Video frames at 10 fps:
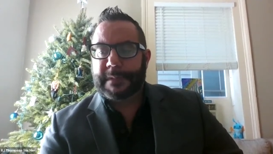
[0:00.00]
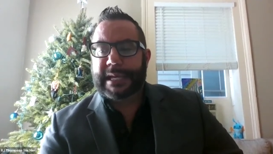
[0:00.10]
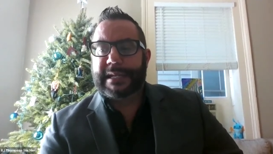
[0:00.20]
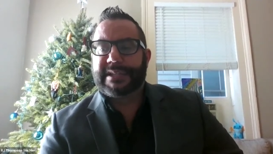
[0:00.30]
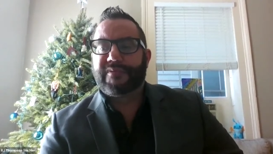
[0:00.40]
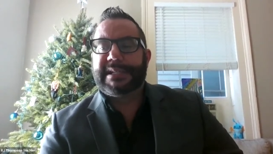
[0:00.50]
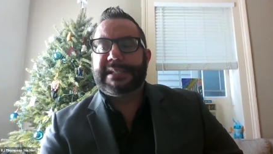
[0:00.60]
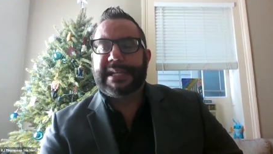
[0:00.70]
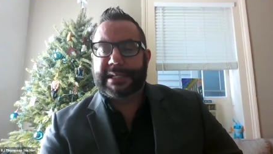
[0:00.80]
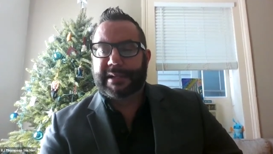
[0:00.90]
It is
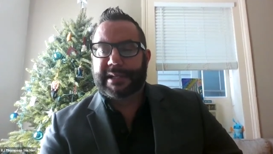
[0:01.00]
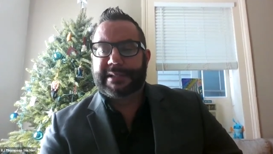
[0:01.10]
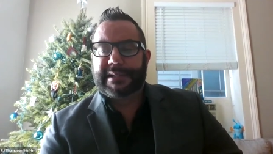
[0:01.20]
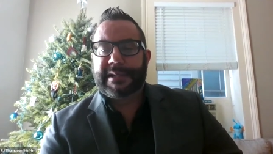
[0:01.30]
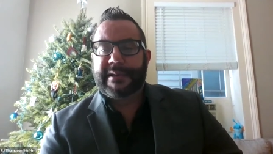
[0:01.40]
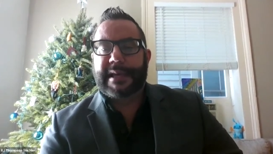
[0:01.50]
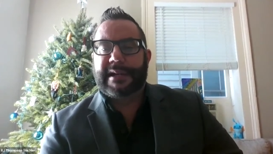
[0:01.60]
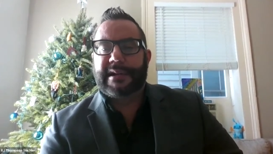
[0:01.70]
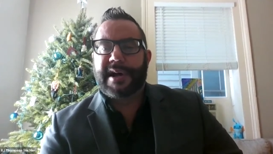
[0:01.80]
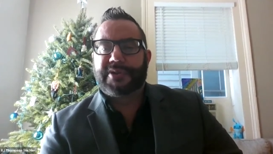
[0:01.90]
ridiculous that in
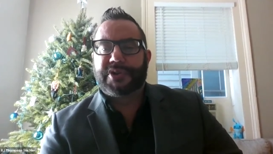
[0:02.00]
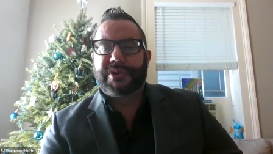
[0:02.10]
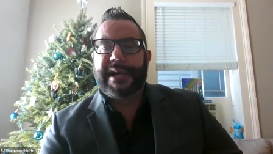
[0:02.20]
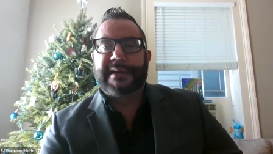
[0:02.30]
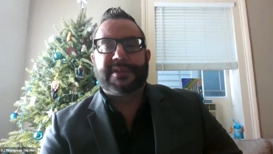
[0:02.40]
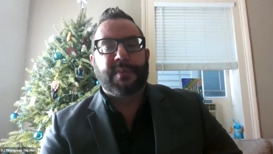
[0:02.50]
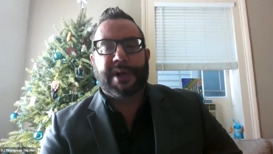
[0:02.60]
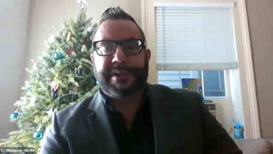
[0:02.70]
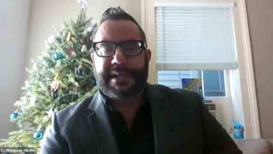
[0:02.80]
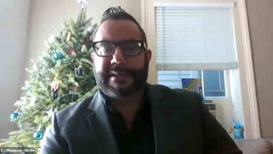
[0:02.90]
a country as
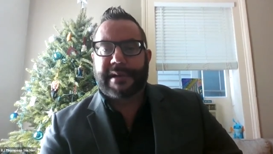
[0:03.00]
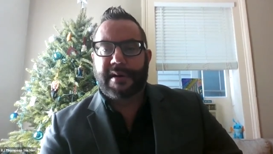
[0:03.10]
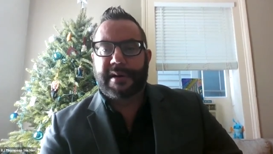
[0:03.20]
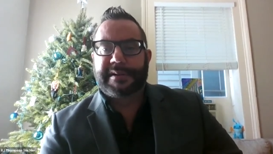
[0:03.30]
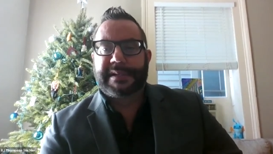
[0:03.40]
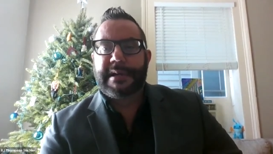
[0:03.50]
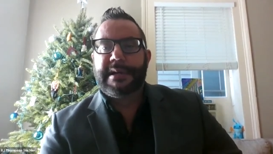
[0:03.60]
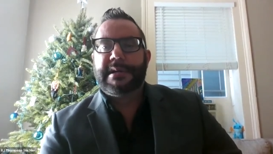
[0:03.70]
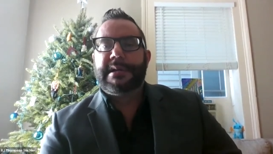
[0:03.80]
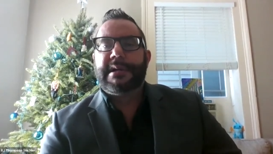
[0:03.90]
wealthy as ours,
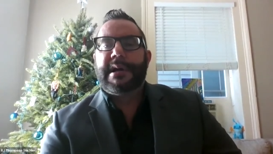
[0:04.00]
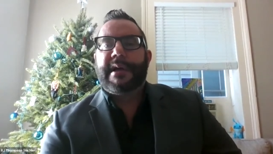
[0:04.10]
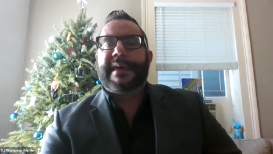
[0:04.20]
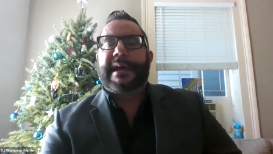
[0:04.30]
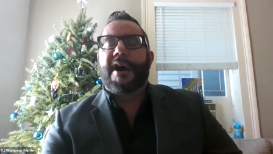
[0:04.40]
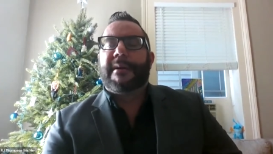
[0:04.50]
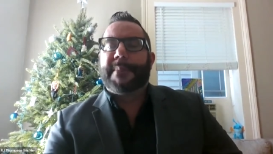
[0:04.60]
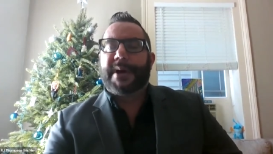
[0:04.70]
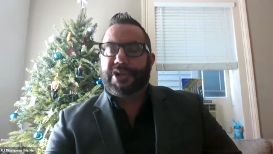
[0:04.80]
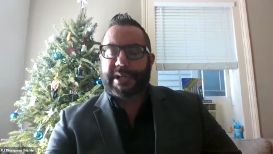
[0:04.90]
that our
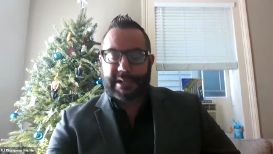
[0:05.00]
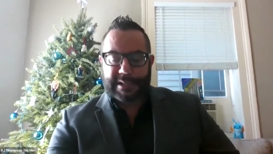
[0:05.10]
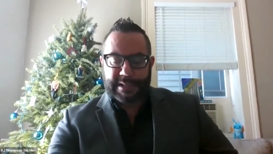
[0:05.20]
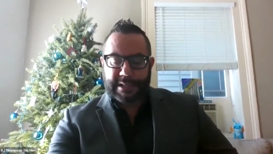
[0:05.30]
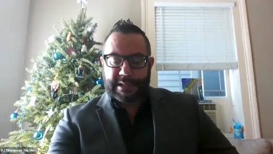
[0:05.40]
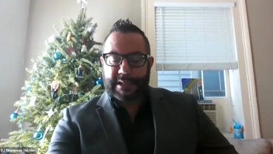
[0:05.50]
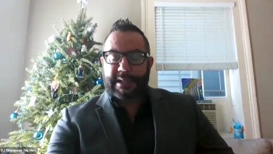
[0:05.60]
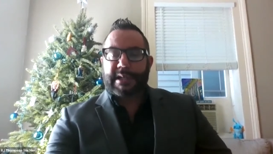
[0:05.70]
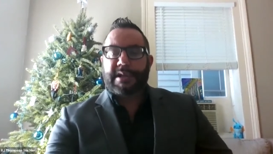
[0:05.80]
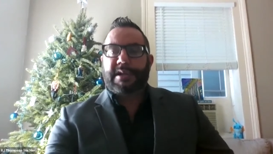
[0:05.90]
budget
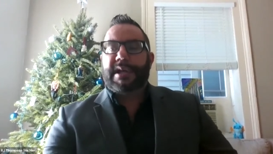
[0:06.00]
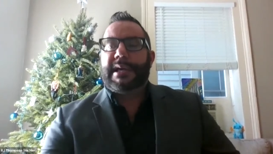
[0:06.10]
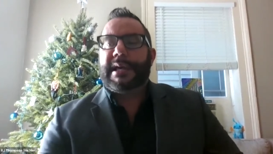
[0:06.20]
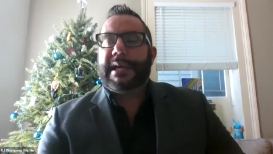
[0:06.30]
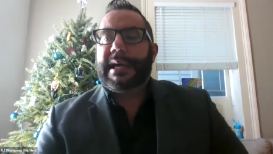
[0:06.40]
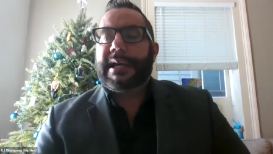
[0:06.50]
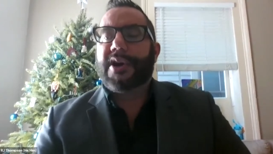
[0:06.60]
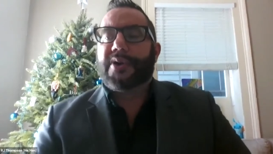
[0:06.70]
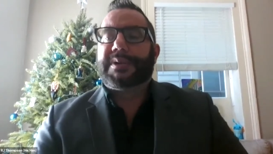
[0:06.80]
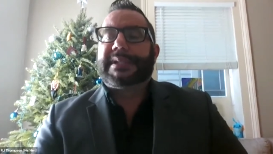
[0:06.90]

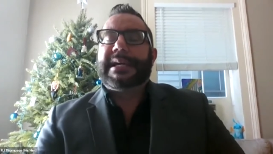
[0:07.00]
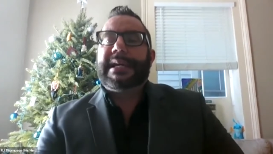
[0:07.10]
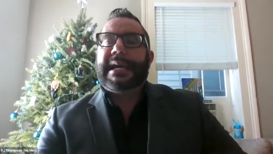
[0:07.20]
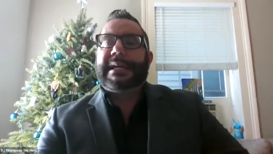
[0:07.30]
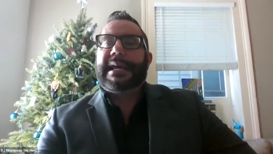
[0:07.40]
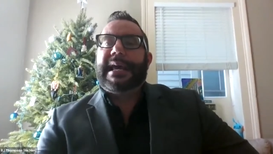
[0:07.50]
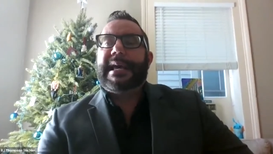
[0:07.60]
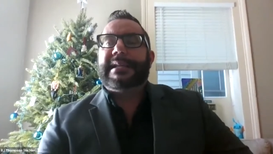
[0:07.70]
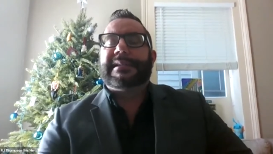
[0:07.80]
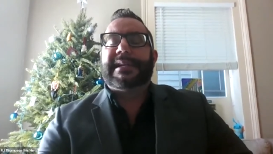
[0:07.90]
goes in
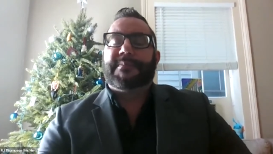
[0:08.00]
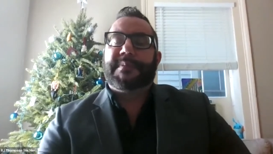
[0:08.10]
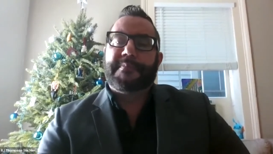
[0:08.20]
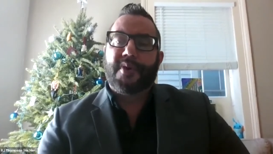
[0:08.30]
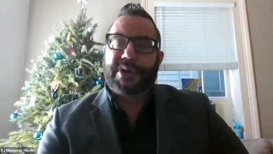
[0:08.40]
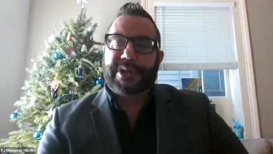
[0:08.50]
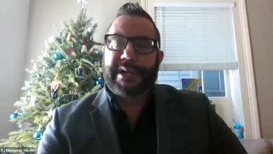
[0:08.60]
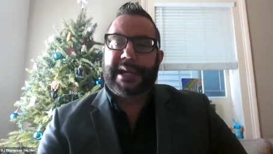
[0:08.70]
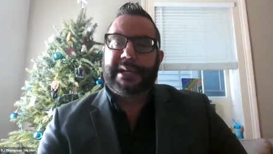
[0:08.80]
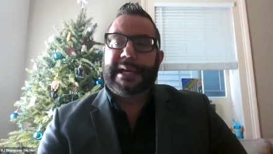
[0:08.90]

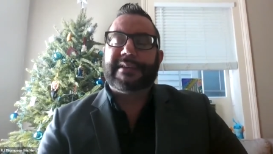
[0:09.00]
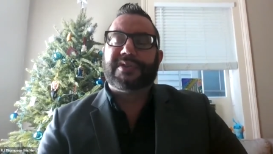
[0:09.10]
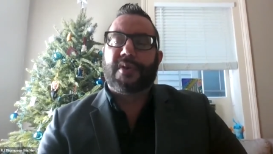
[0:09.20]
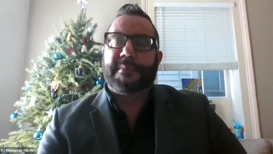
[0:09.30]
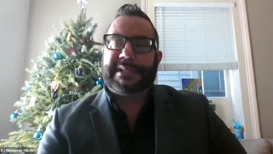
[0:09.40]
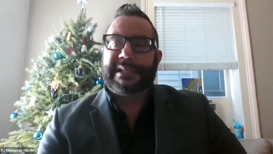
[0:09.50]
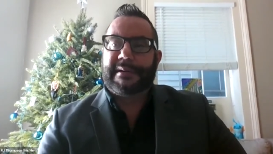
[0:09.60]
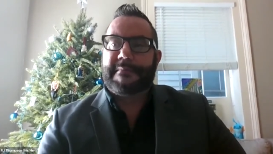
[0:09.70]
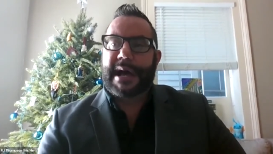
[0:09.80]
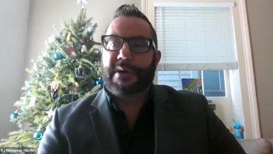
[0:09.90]
disproportionate, exorbitant
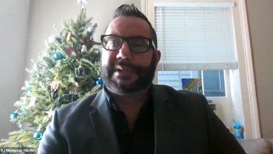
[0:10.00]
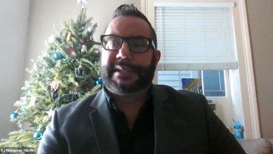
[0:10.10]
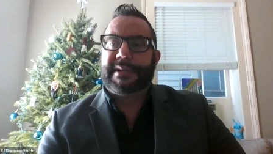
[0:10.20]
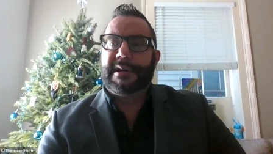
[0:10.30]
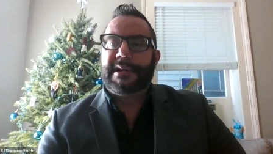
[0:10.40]
amounts